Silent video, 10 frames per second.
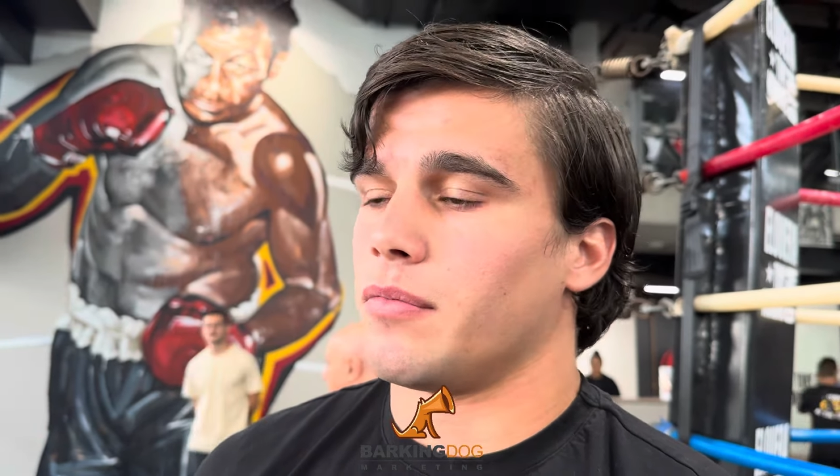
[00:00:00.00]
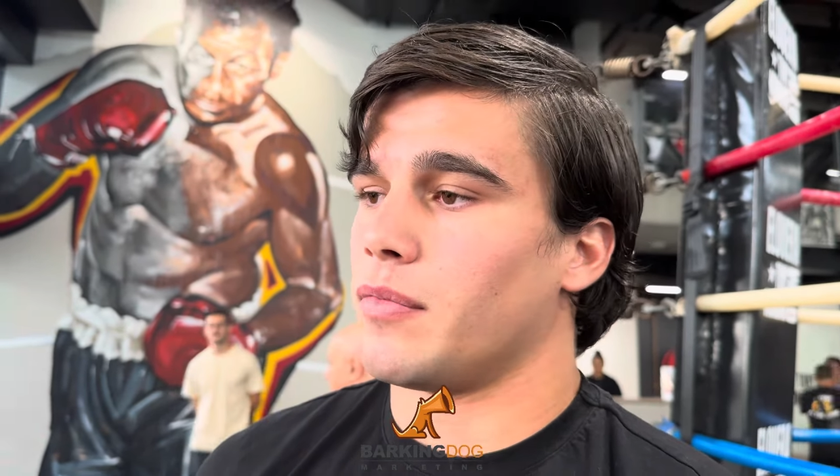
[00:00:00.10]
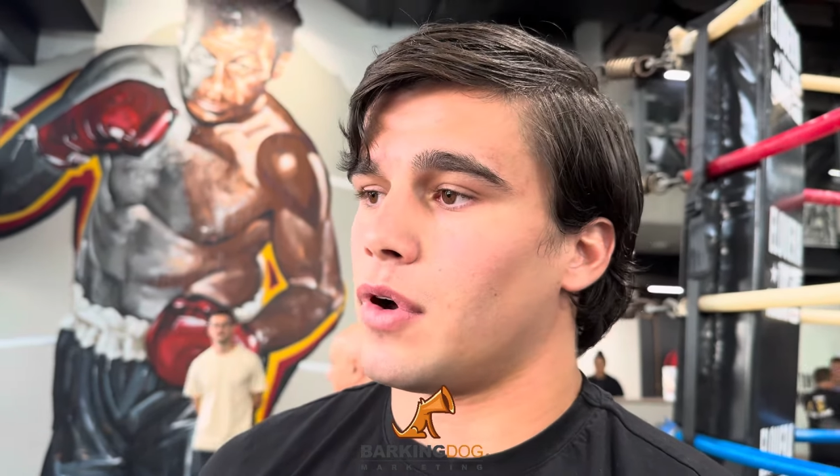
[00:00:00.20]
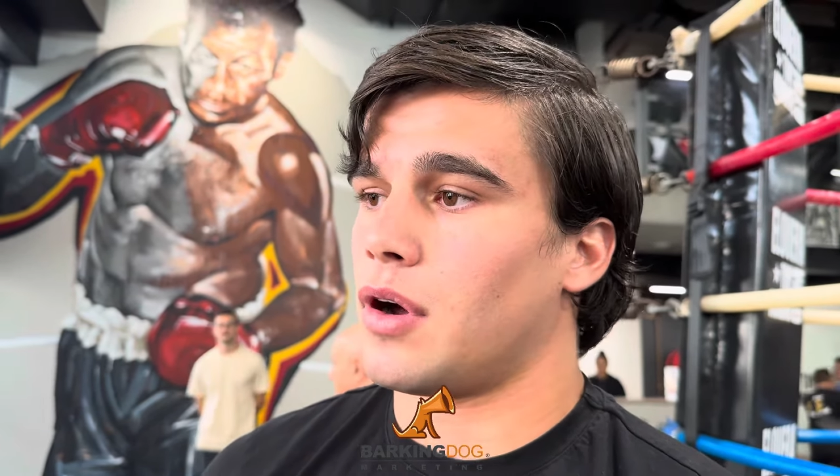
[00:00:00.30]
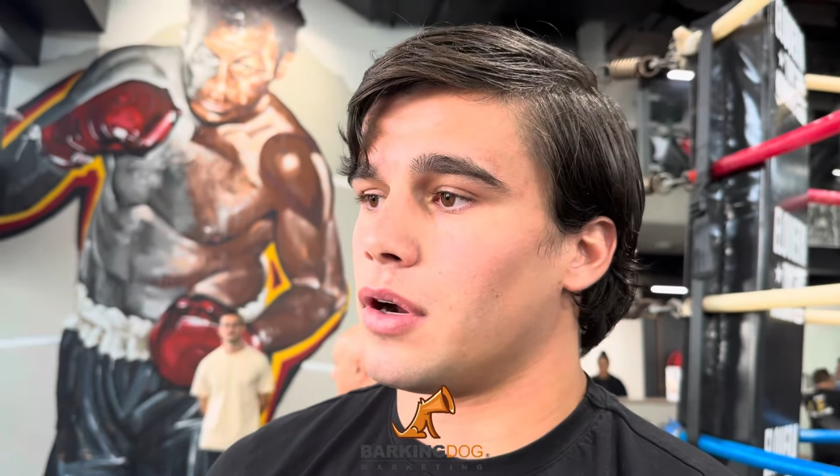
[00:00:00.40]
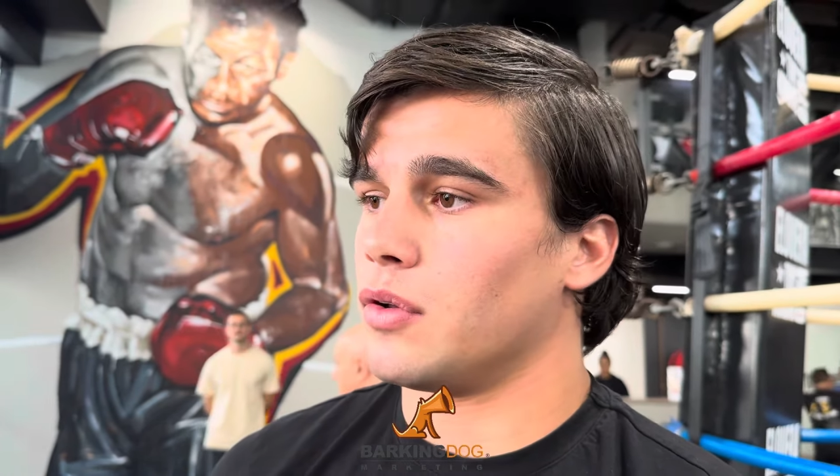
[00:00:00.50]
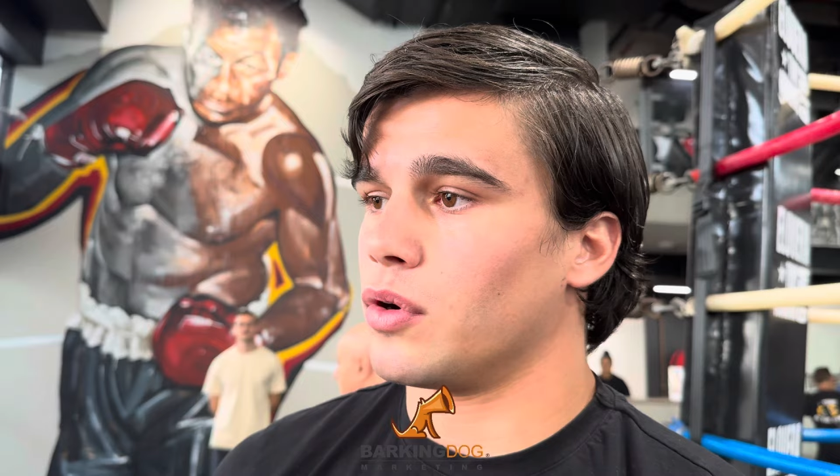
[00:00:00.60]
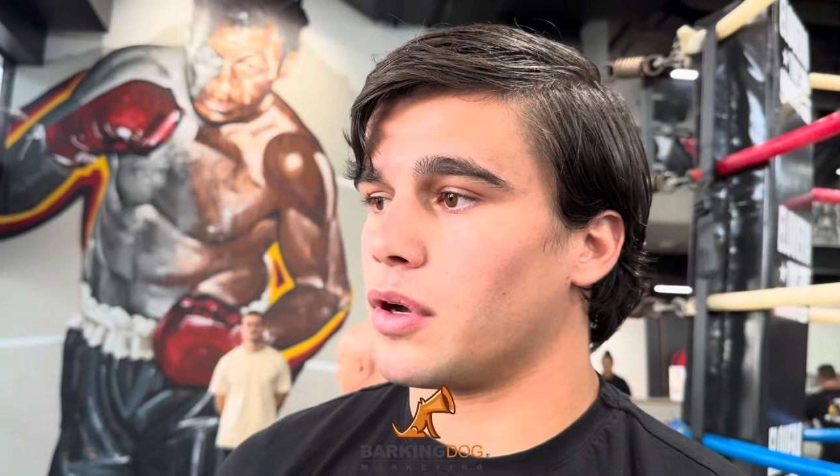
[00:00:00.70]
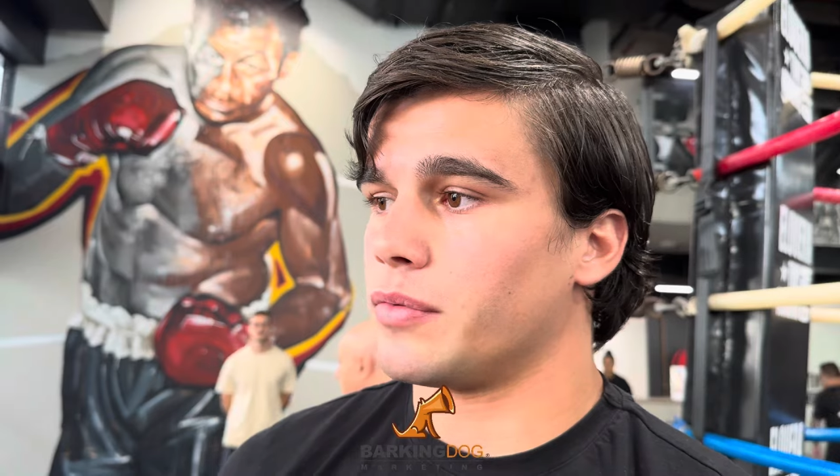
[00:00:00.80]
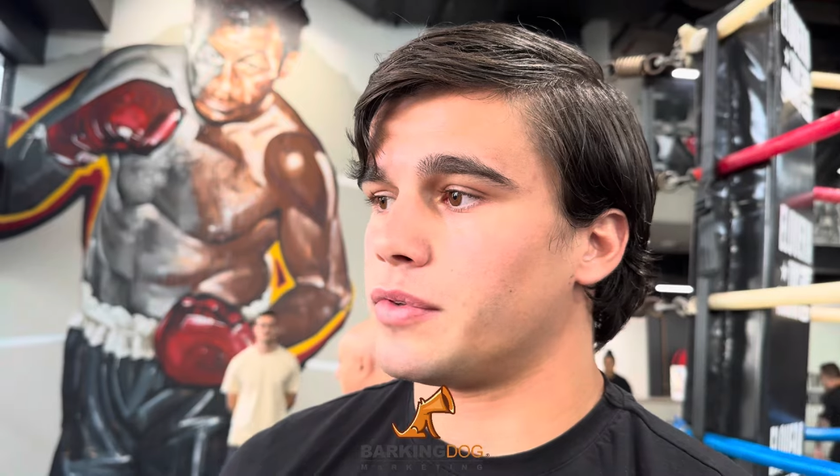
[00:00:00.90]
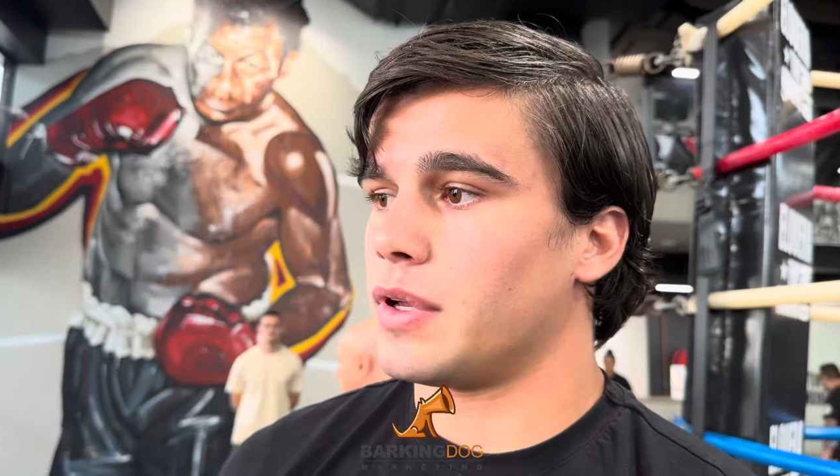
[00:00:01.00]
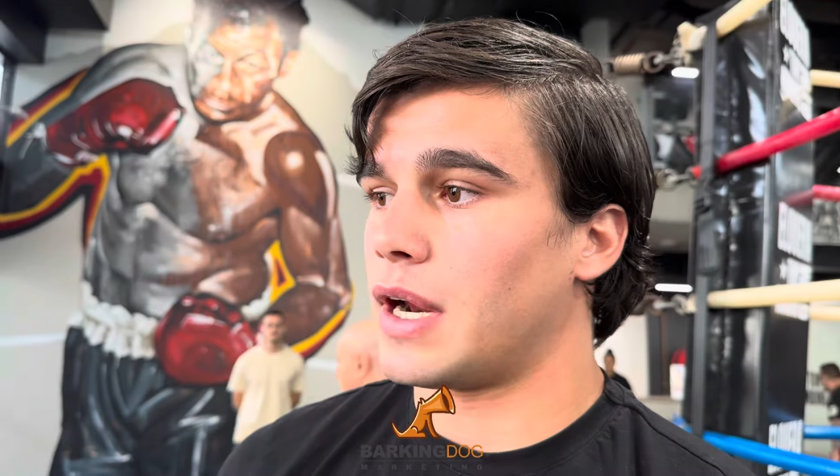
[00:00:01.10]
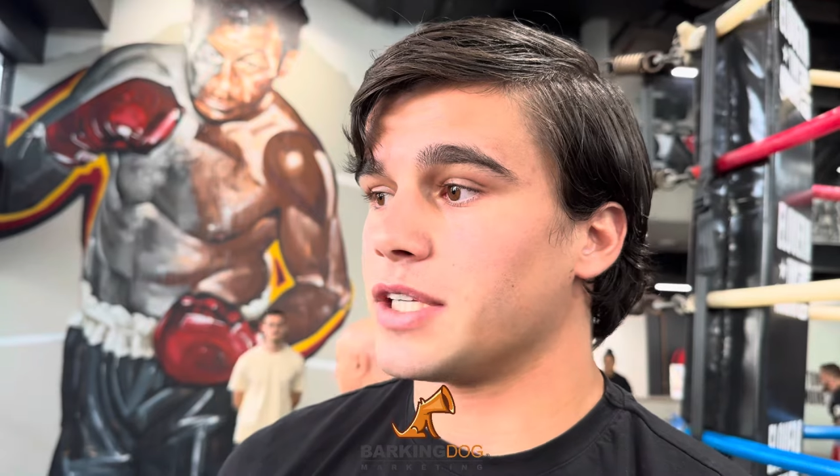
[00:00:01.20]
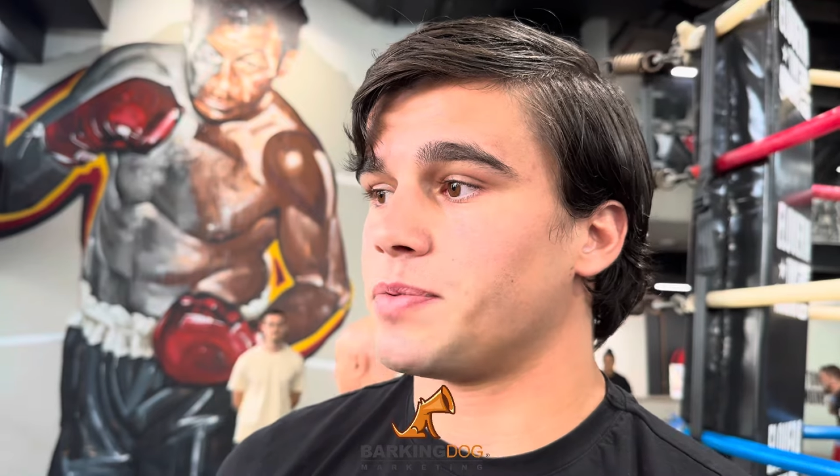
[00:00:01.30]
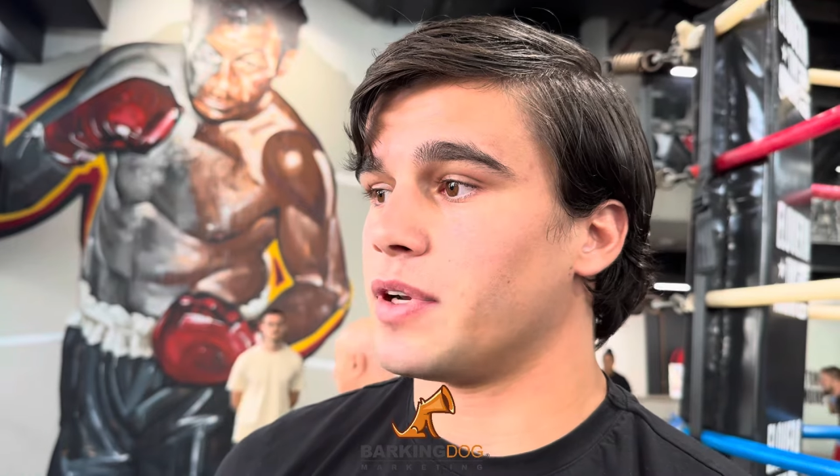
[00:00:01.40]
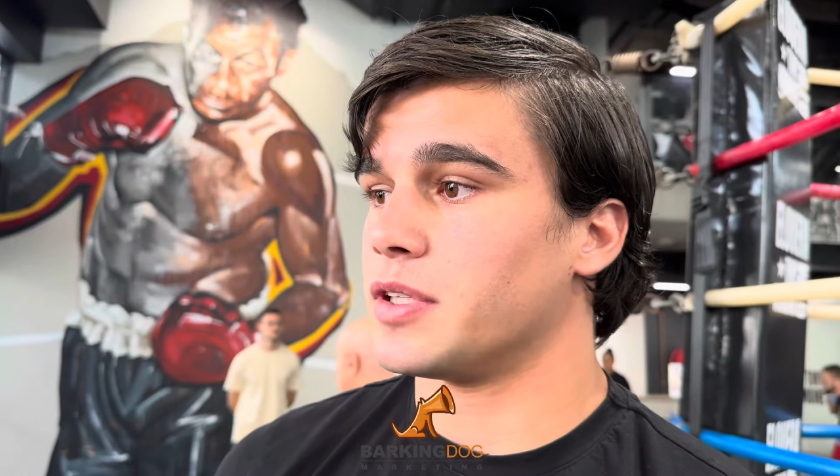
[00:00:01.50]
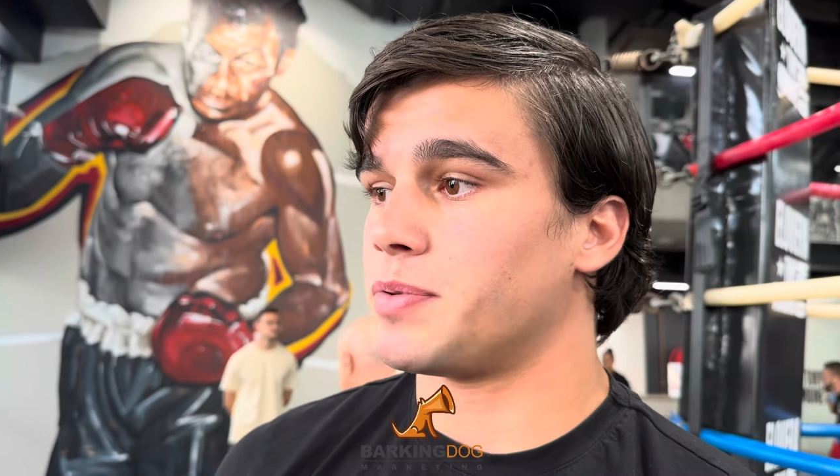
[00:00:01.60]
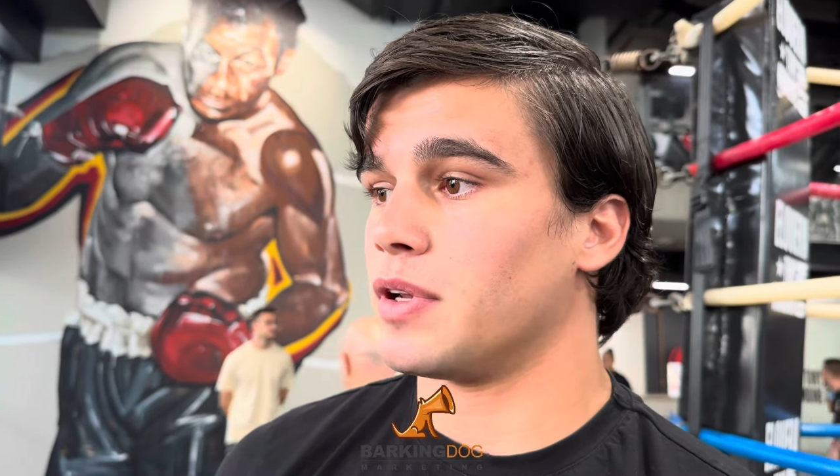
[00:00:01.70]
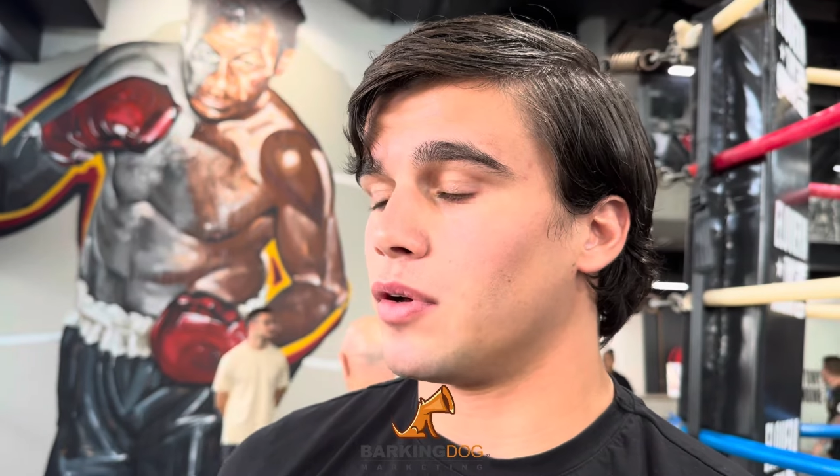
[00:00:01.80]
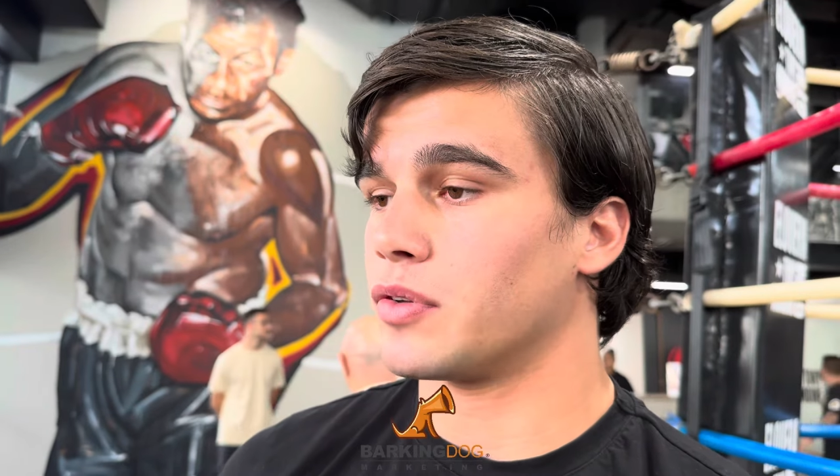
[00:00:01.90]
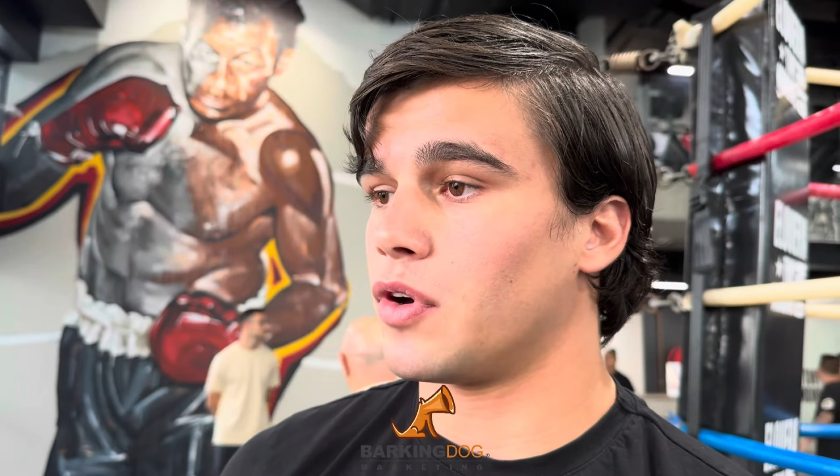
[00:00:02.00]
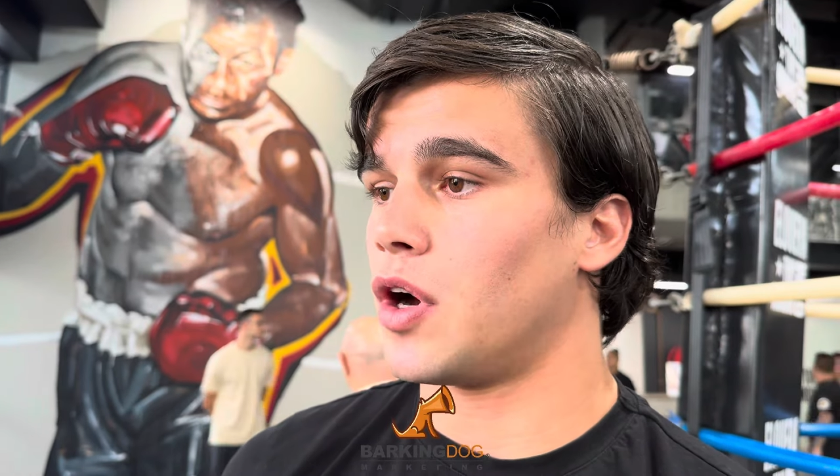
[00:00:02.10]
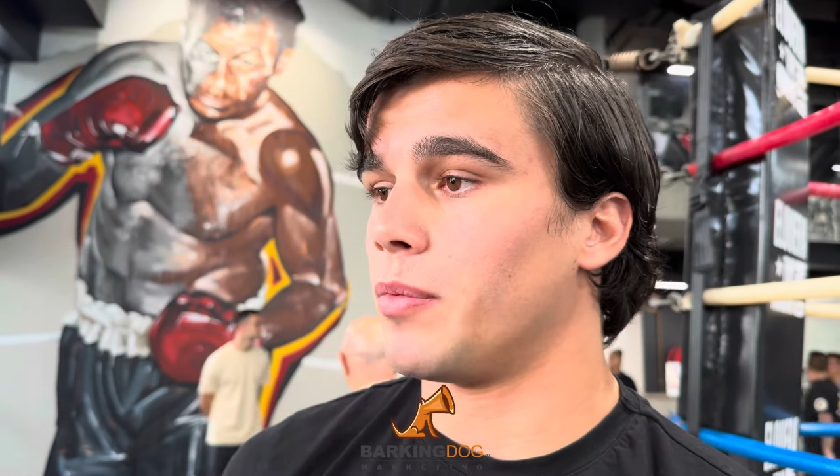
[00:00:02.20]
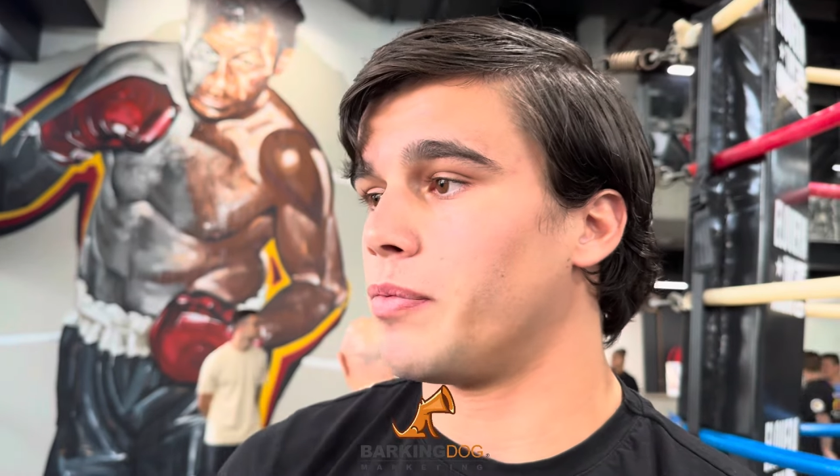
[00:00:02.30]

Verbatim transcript: Uh, look, it has been, it's been a long time.